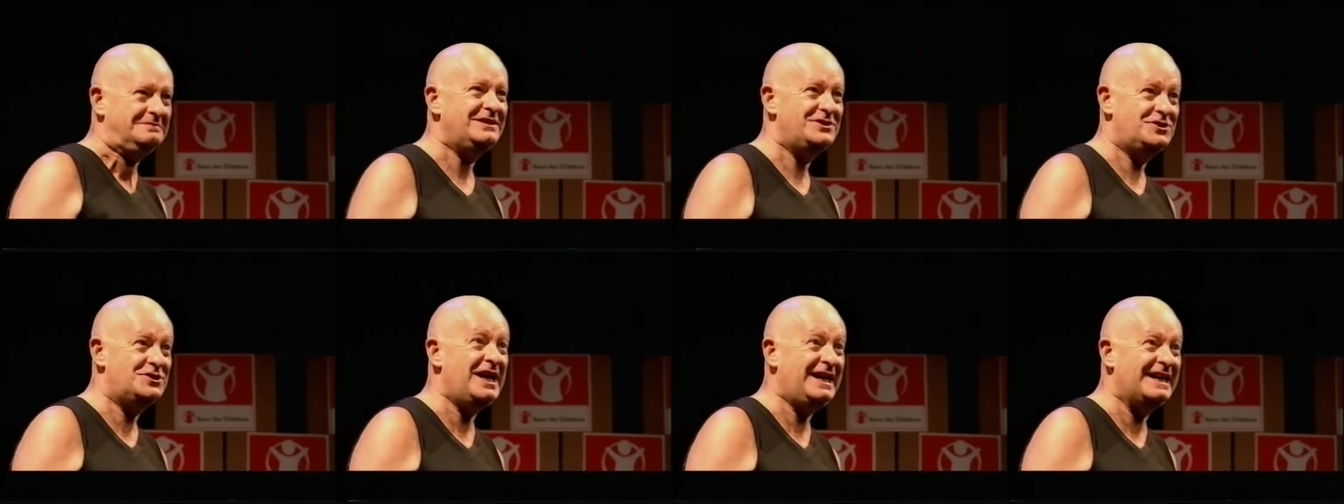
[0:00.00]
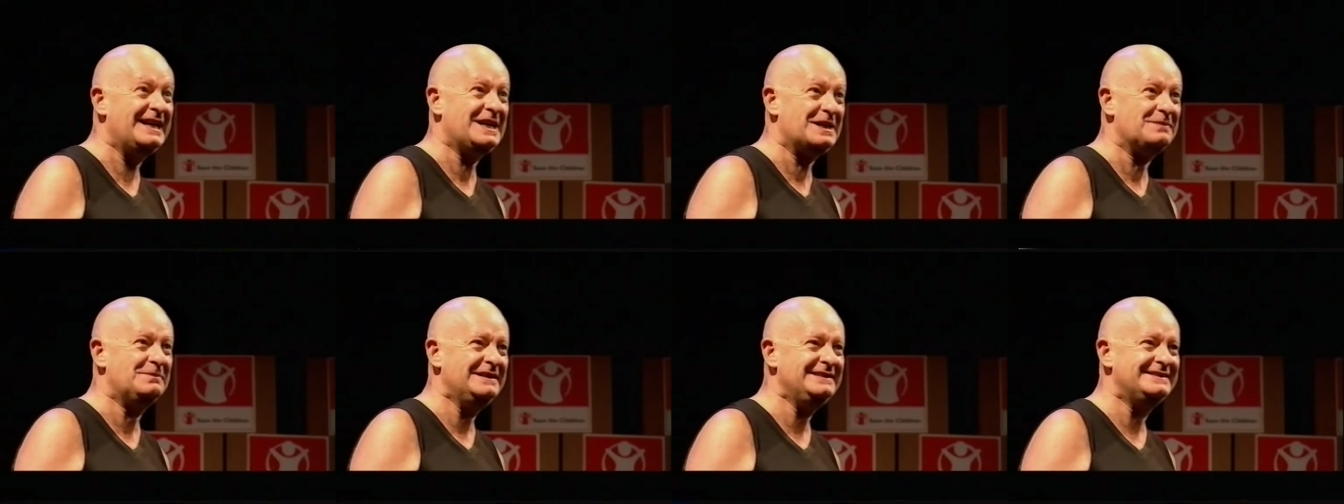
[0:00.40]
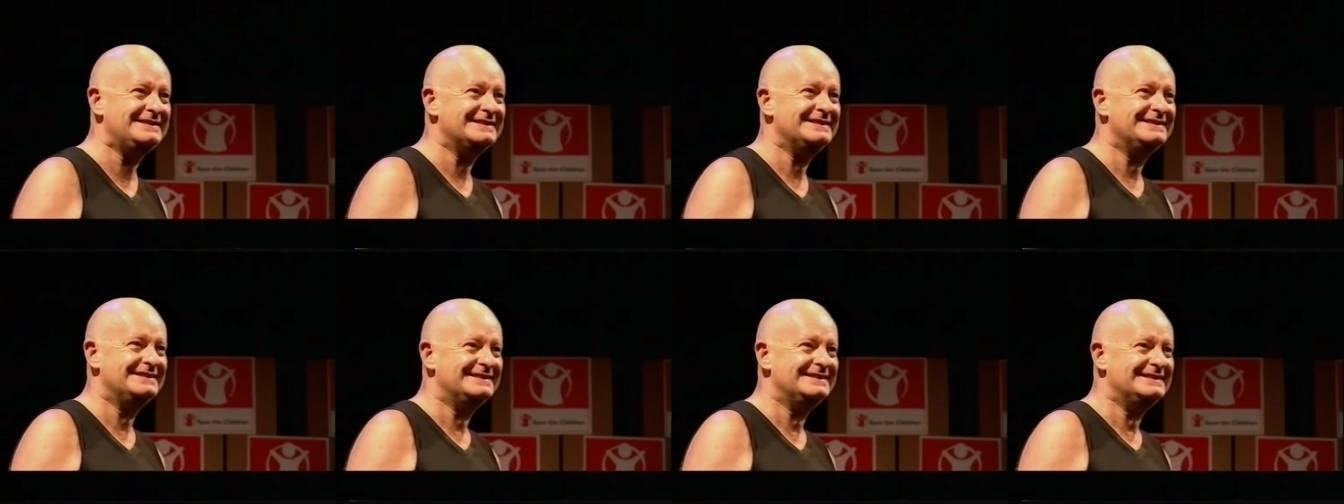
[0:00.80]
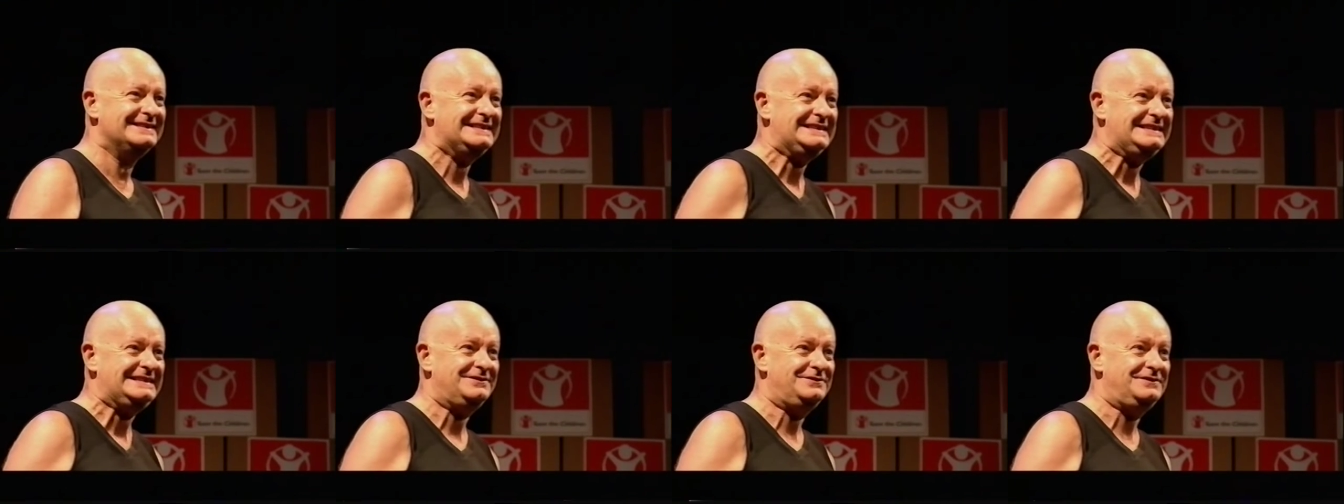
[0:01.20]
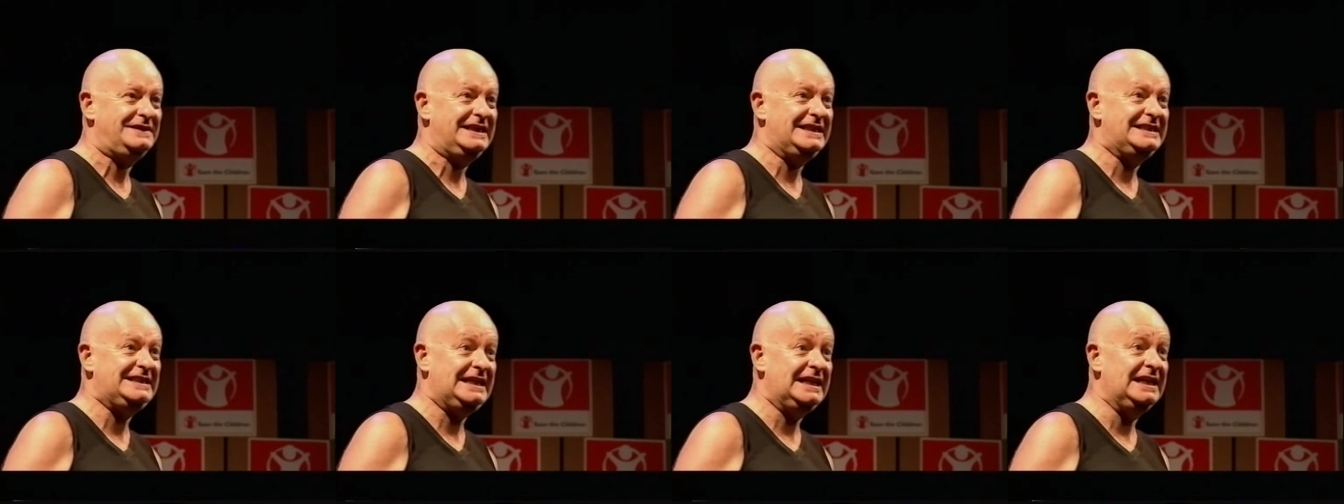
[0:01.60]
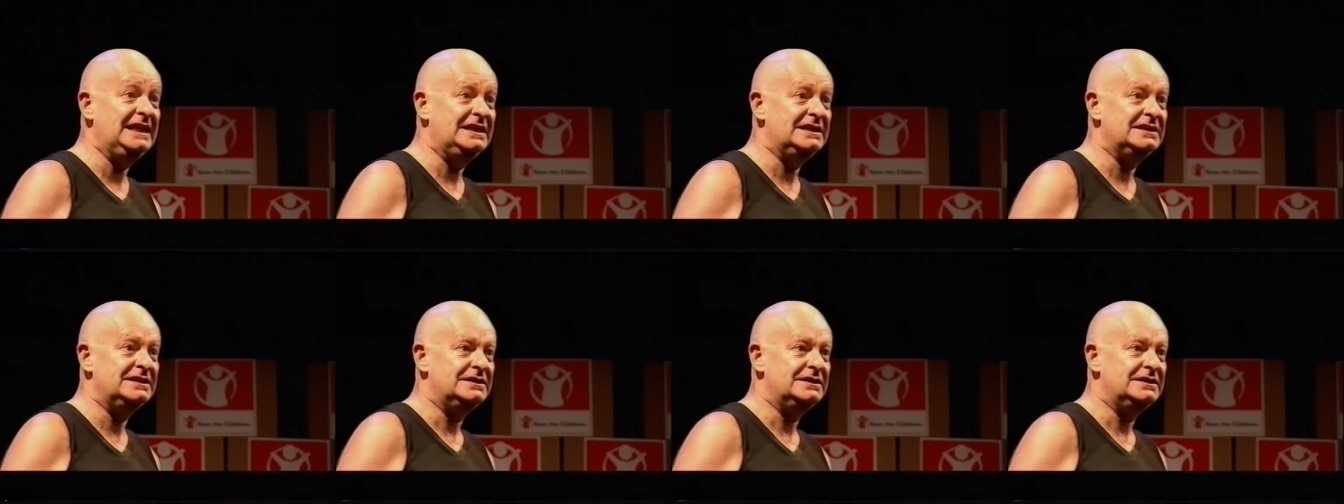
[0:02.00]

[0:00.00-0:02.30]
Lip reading: shake a little bit, feel it here.